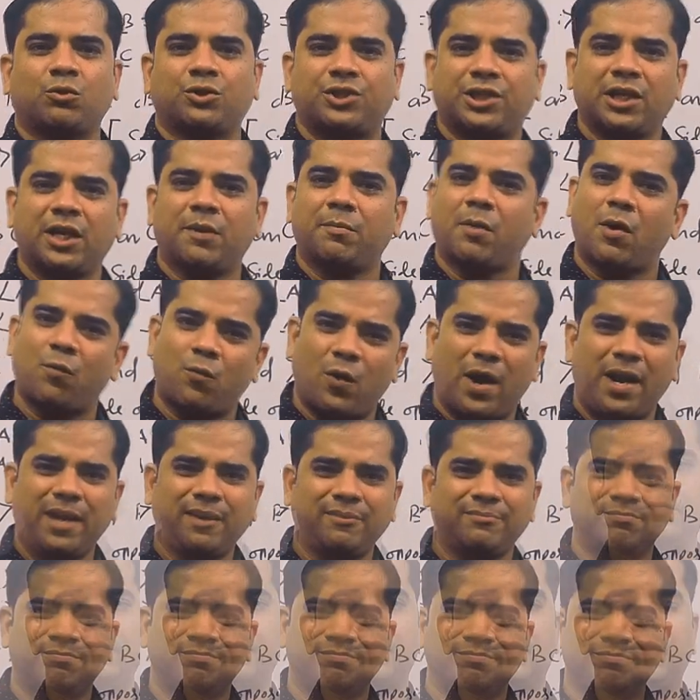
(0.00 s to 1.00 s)
question number 1.
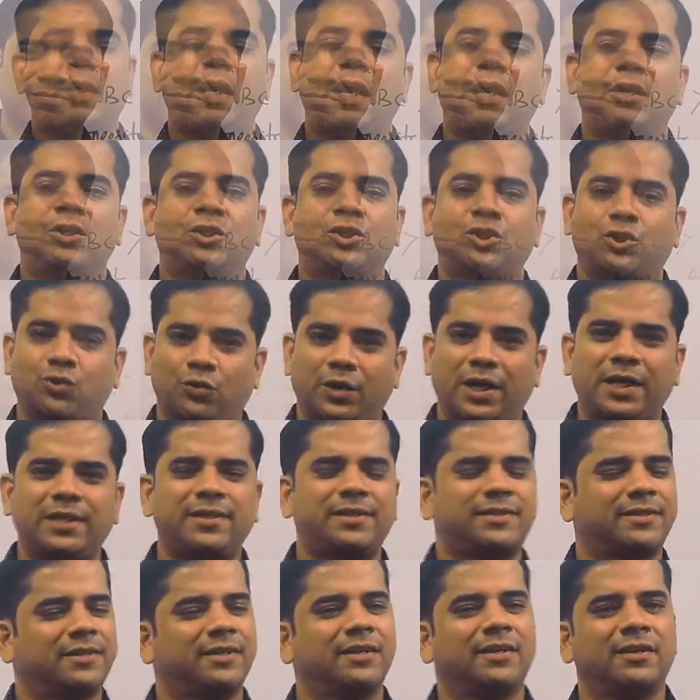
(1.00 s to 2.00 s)

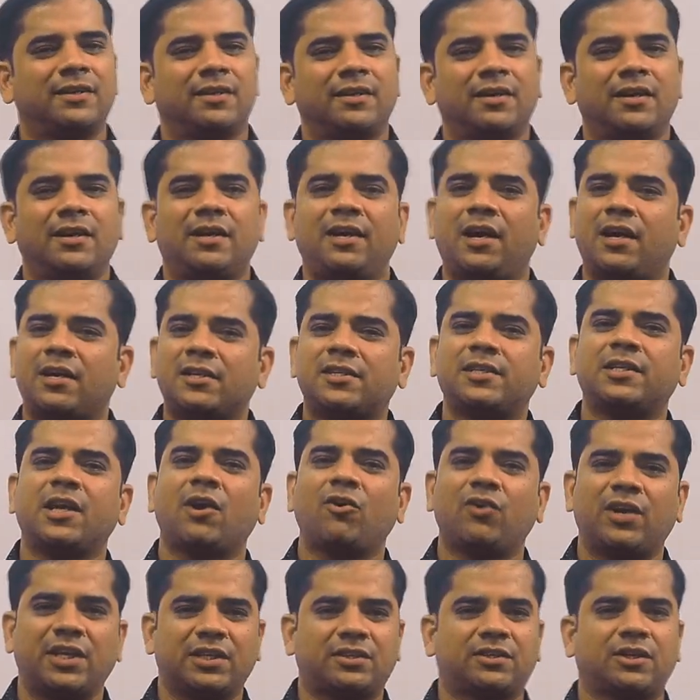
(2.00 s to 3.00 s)
Students, let us
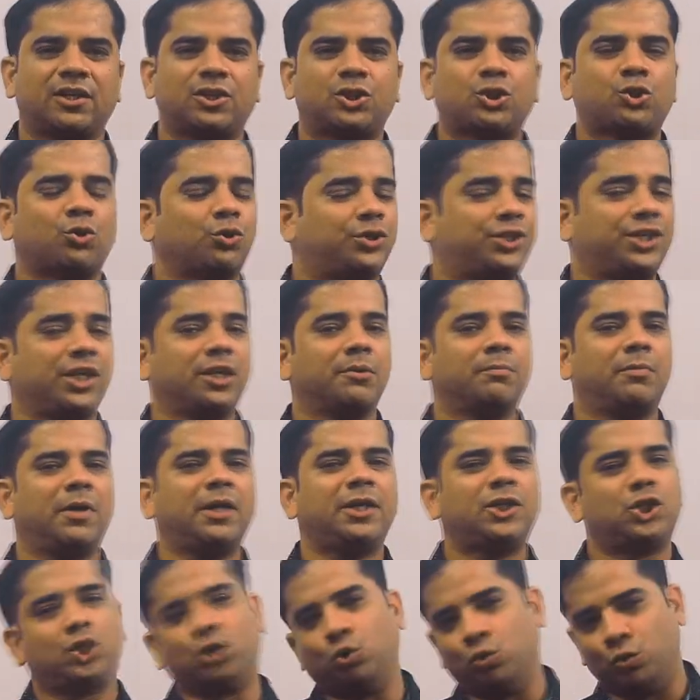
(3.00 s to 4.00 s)
now discuss question number
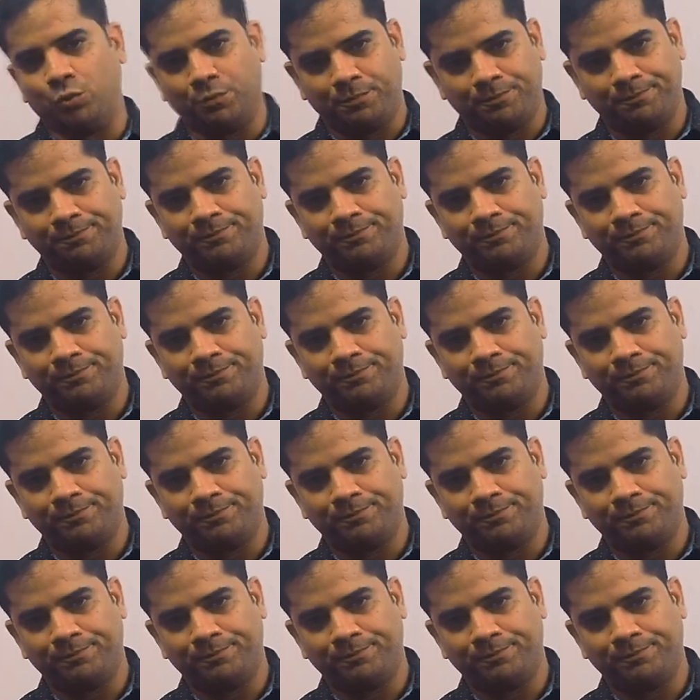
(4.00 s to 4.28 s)
2.